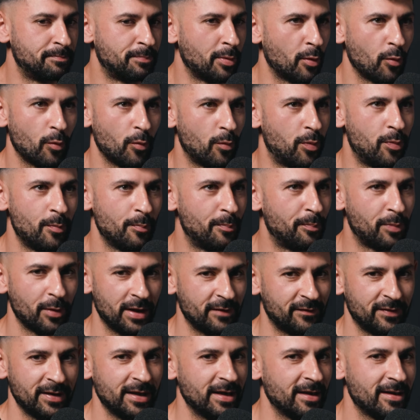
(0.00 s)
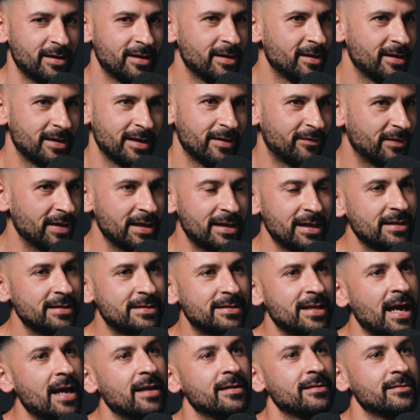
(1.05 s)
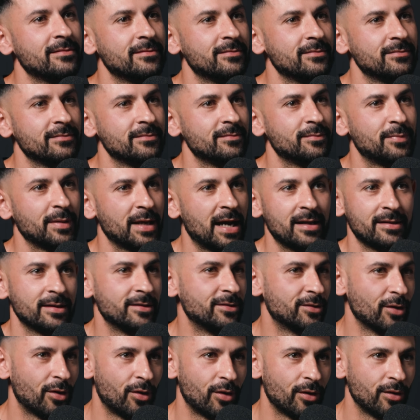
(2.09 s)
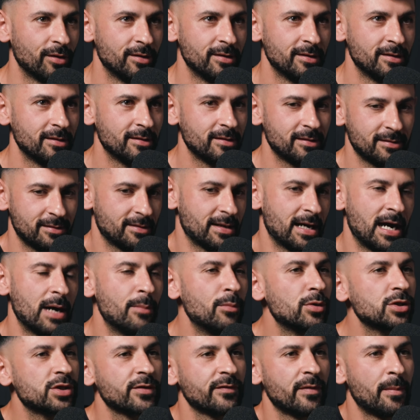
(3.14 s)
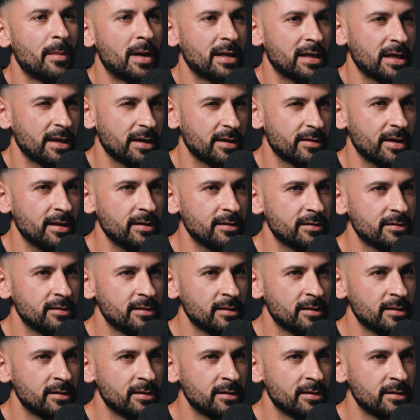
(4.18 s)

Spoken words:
but if you're in 10 behind the door, how much of a man are you then?